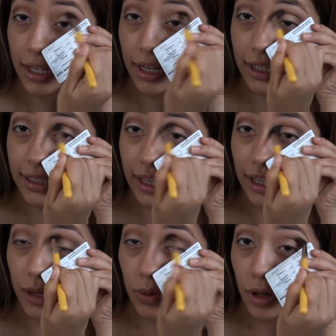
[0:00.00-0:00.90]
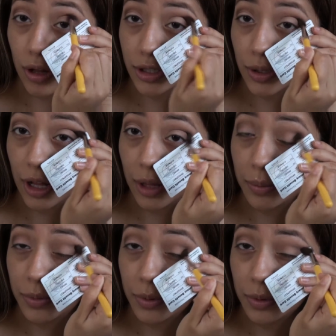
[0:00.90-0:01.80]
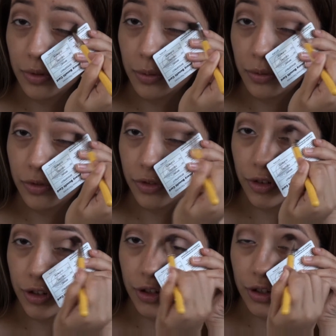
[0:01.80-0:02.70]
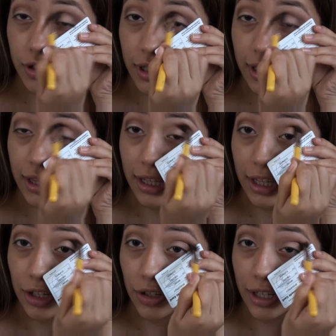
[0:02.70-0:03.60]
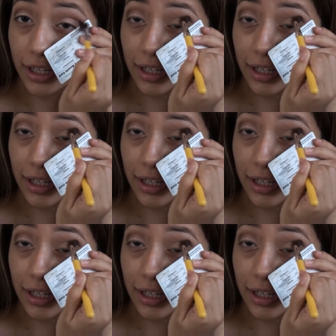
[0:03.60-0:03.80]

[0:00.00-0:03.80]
because that line will also help for the little